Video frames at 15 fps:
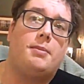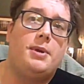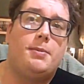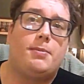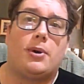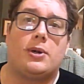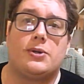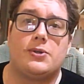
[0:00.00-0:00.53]
Me
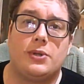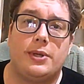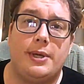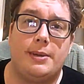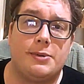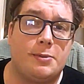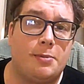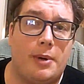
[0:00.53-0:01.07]

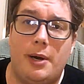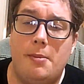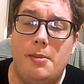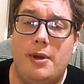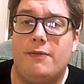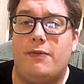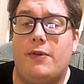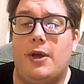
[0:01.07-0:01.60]
personally, I'm a
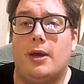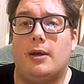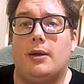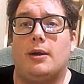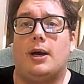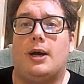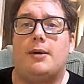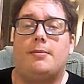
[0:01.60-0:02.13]
Spider-Man
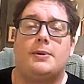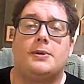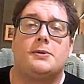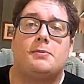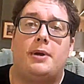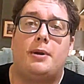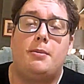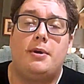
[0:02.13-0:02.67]
fan. I've been a
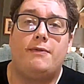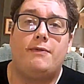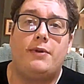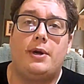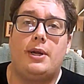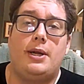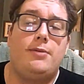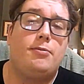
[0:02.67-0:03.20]
Spider-Man
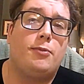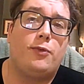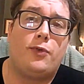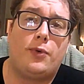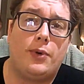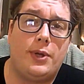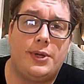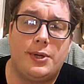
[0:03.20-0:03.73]
fan even
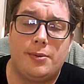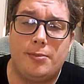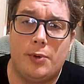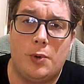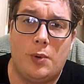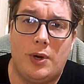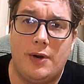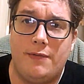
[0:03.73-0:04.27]
before the Tobey
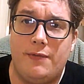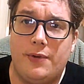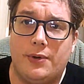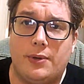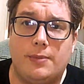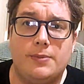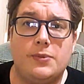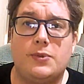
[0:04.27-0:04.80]
Maguire
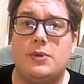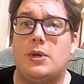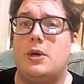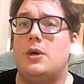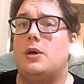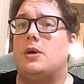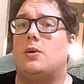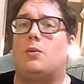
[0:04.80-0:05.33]
films.
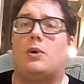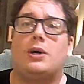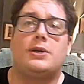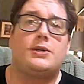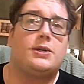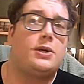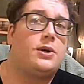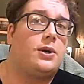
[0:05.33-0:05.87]

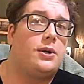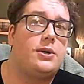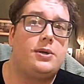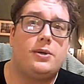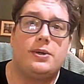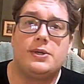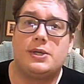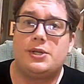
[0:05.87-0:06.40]
Watched the
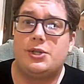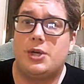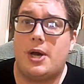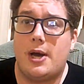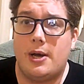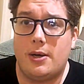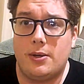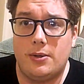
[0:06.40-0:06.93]
cartoon as a
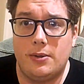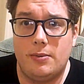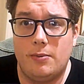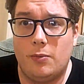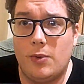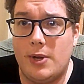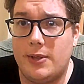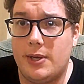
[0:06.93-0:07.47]
child,
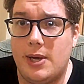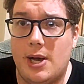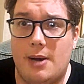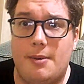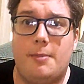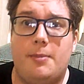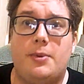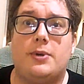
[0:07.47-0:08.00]
read the
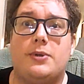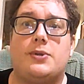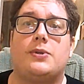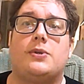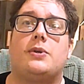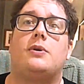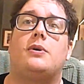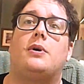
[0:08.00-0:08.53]
comic
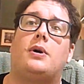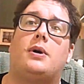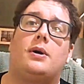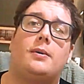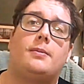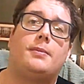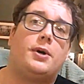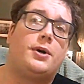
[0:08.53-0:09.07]
books
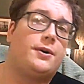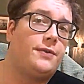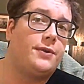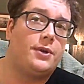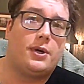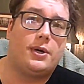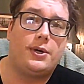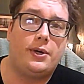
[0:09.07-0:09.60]
off
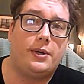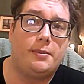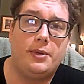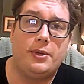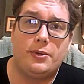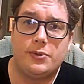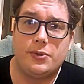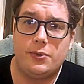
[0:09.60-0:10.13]
and on during
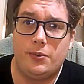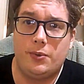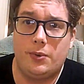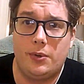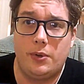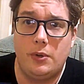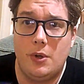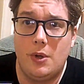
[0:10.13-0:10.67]
middle
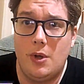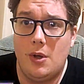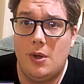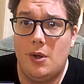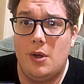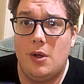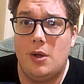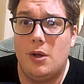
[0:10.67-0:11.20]
school.
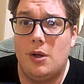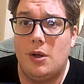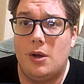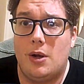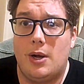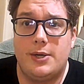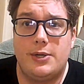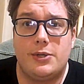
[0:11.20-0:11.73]

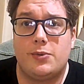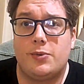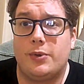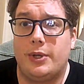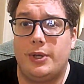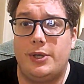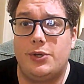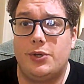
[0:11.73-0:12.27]
I just
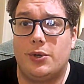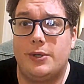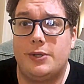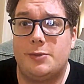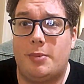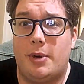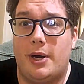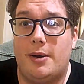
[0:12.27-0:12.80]
really enjoyed
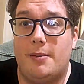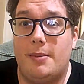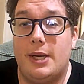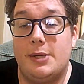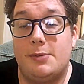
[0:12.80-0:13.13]
Spider-Man.